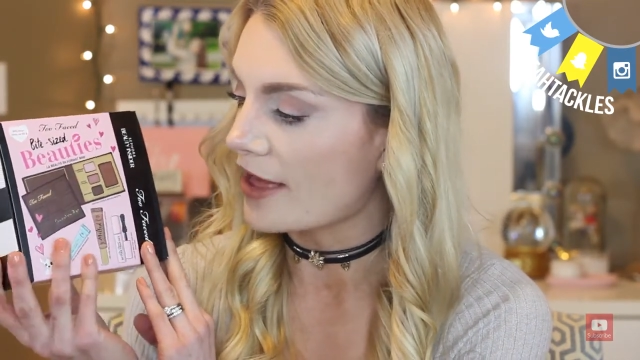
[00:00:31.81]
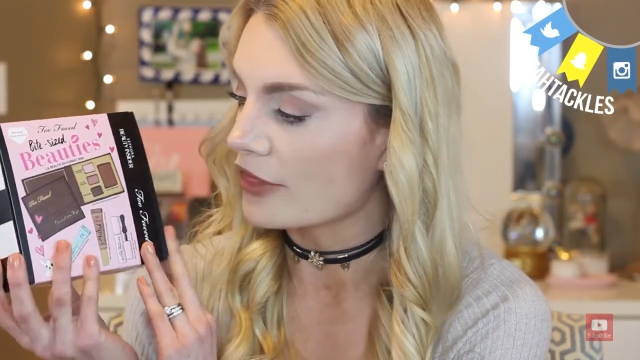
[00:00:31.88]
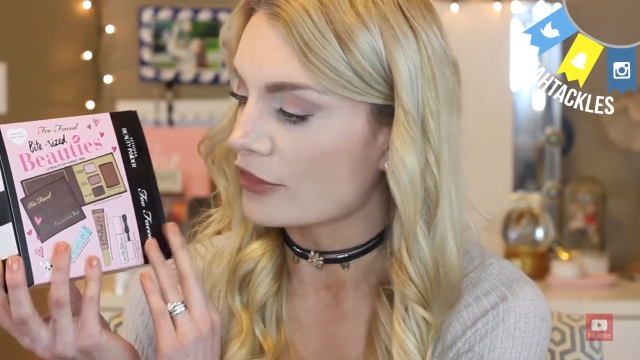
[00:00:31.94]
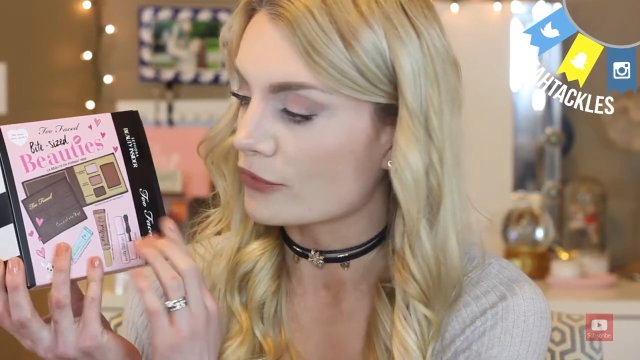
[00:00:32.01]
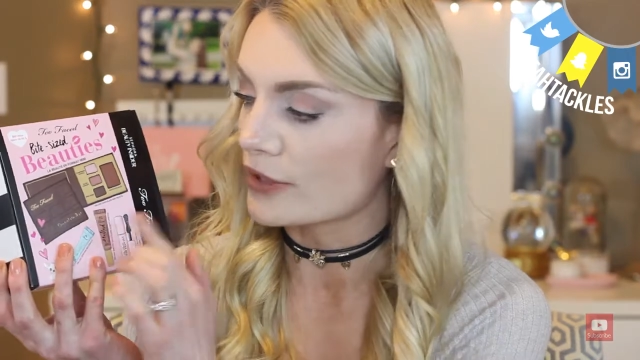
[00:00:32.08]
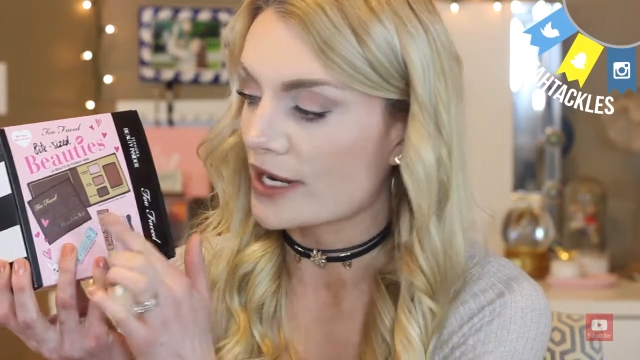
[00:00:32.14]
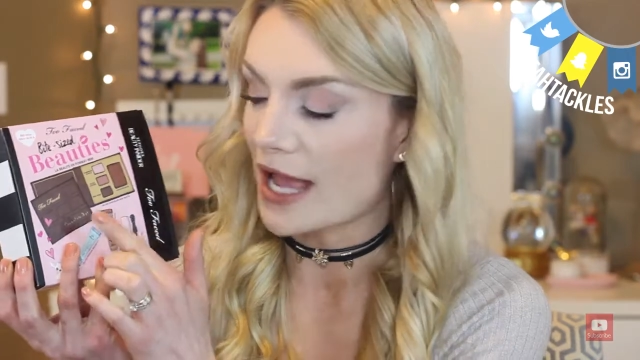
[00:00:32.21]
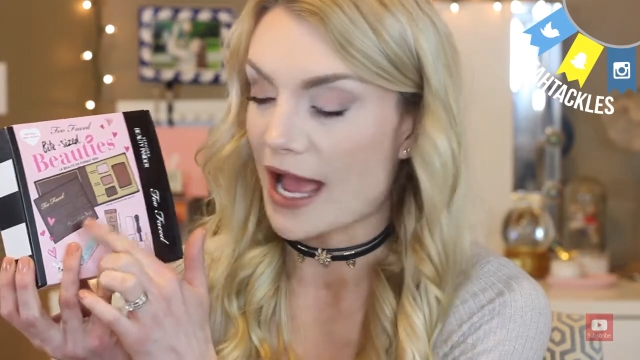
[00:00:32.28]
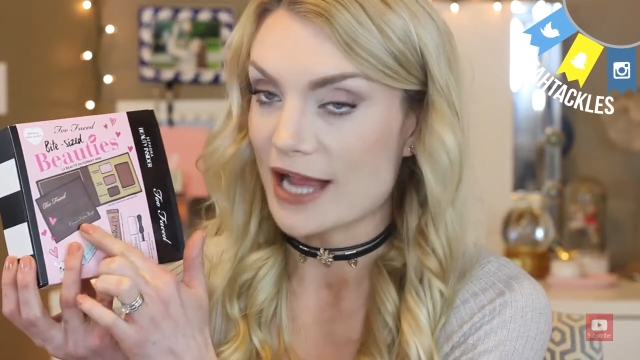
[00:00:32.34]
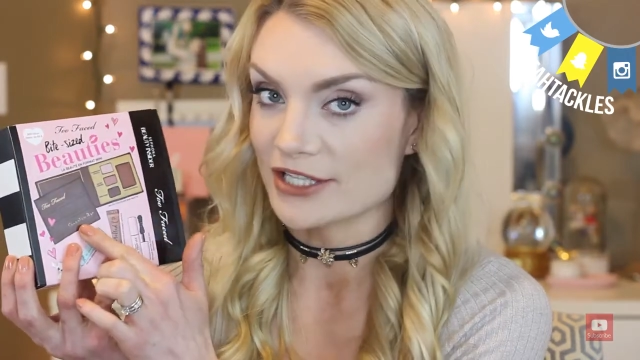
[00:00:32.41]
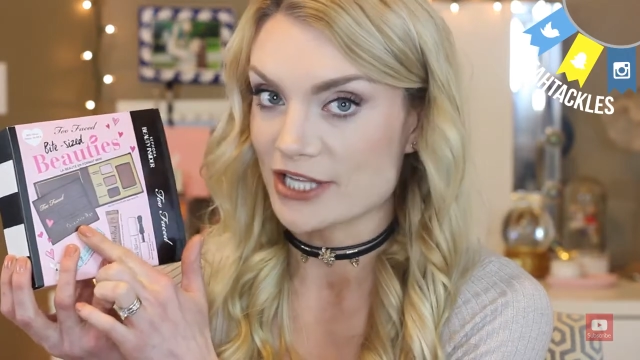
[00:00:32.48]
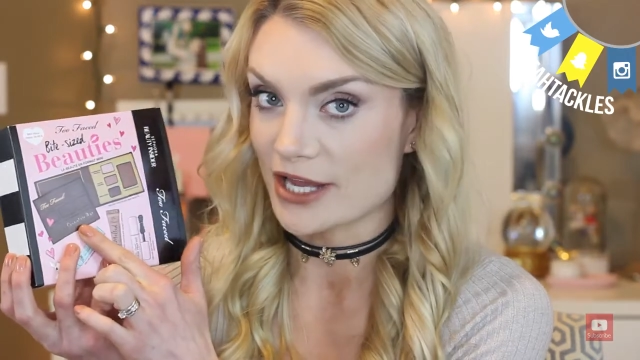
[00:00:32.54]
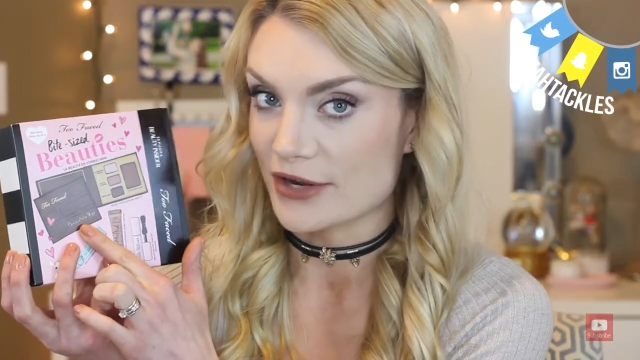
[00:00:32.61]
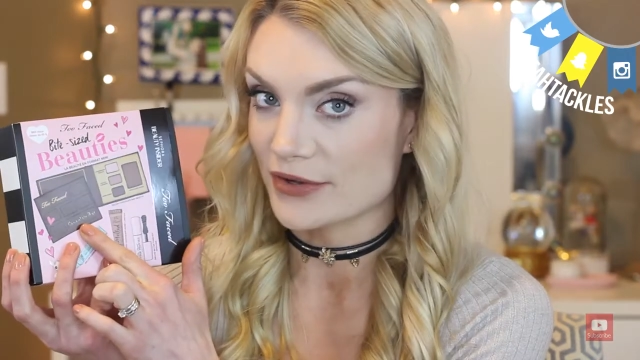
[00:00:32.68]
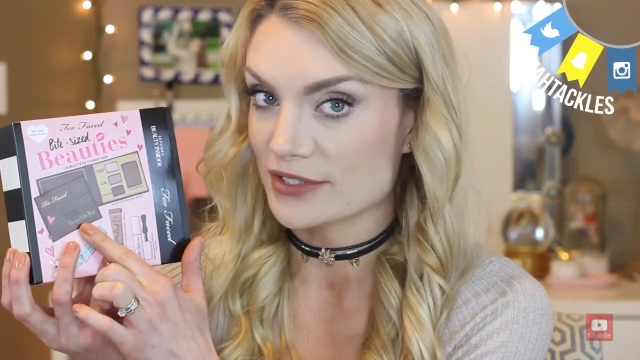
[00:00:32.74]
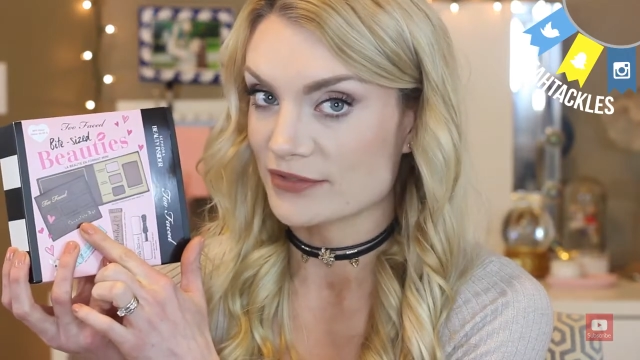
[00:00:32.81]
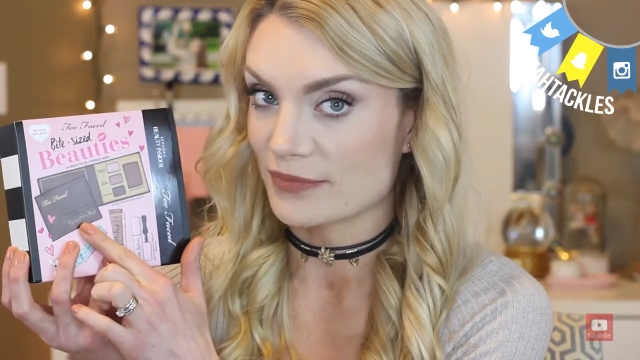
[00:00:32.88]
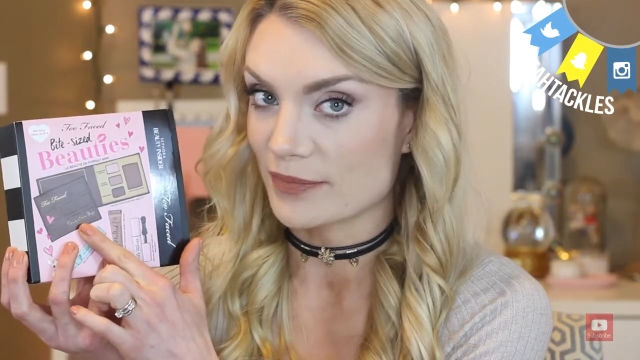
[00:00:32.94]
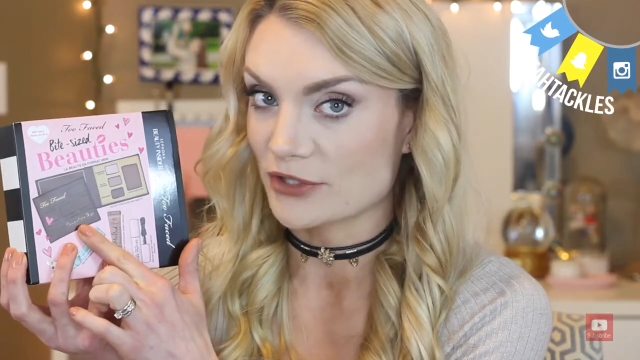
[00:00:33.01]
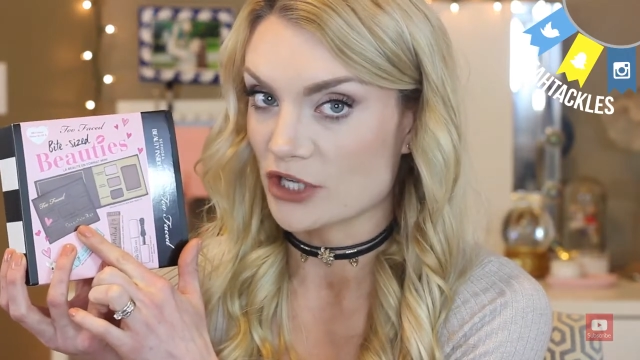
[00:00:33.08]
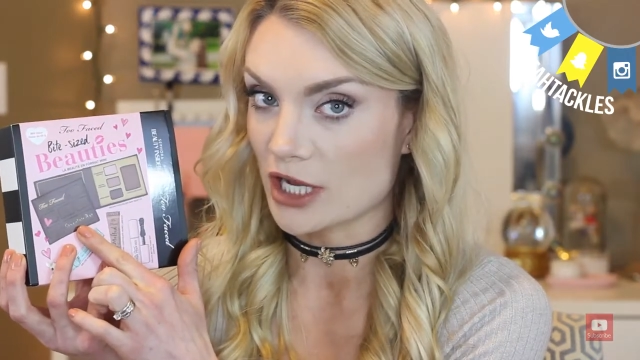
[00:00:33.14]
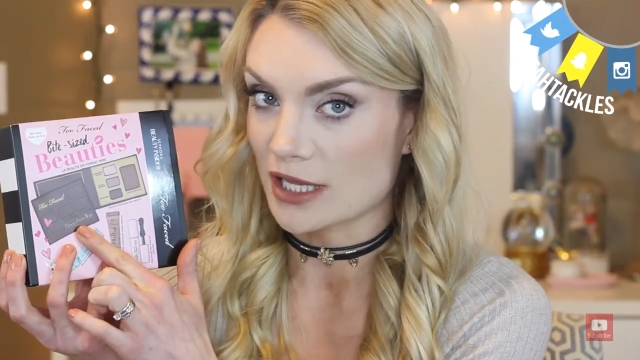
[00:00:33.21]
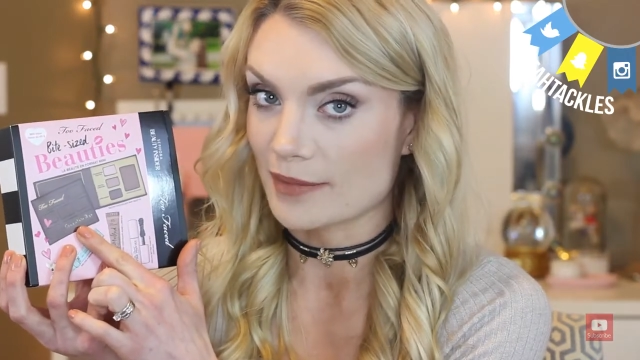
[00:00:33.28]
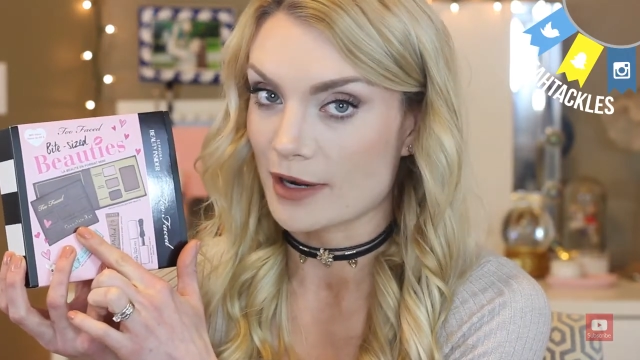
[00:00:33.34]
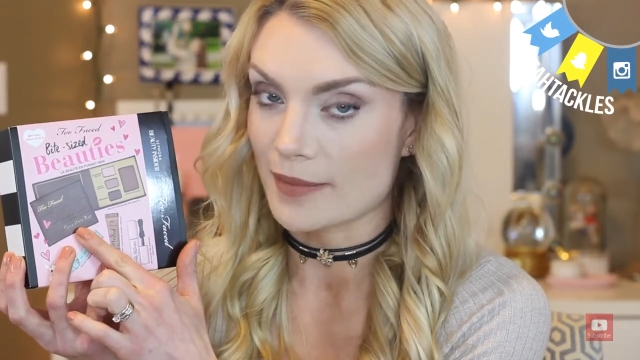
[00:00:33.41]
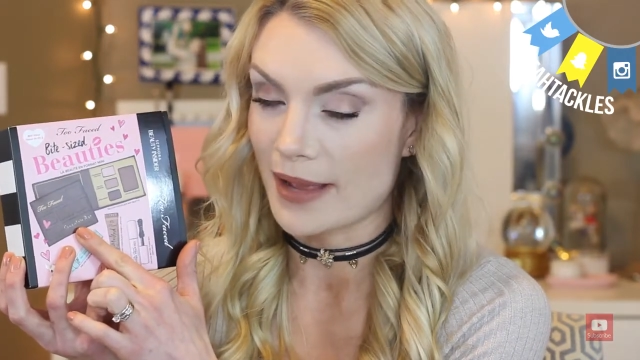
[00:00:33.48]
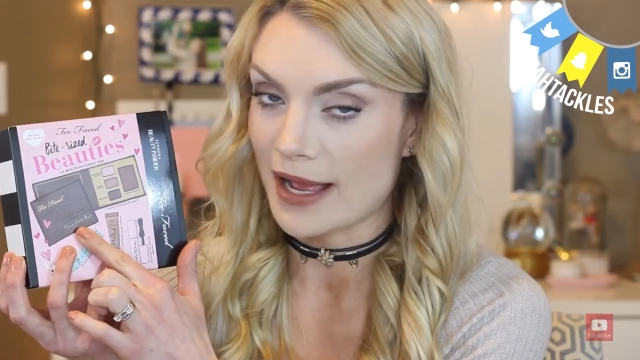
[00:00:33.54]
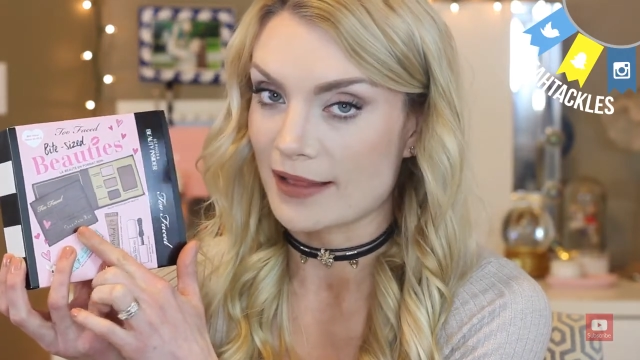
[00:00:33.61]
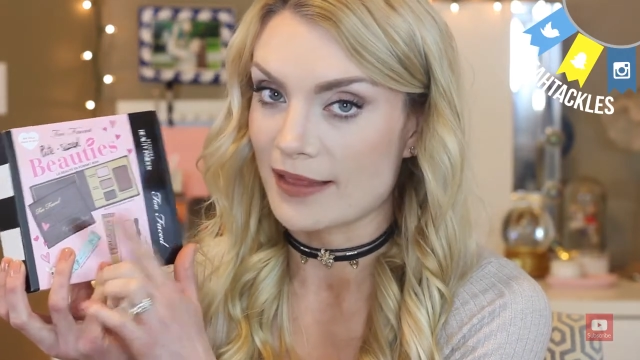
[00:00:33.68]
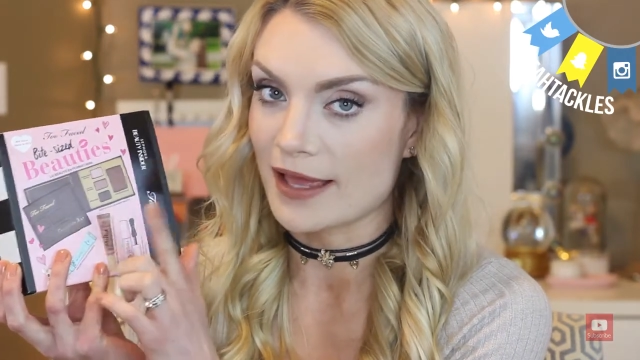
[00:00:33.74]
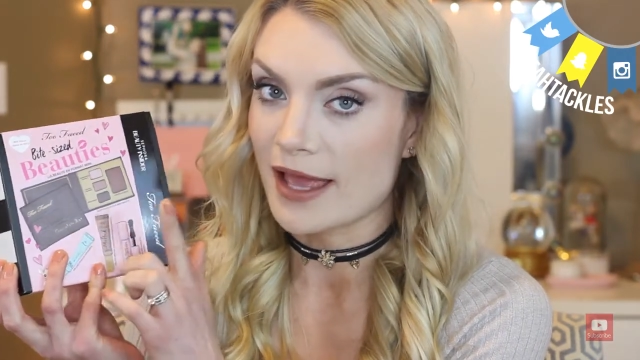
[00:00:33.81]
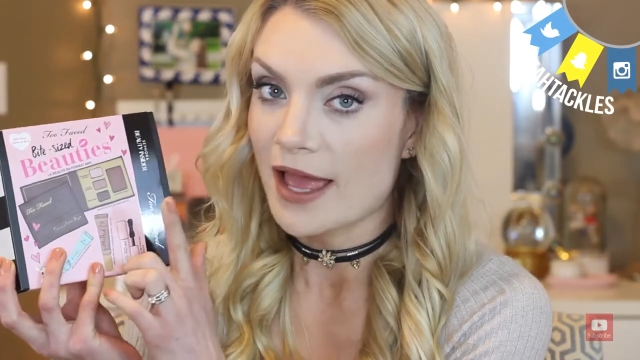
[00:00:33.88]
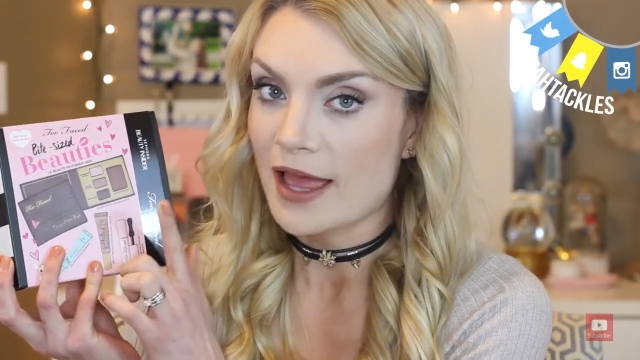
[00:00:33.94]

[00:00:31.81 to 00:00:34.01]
three eyeshadows from the Chocolate Bar palette,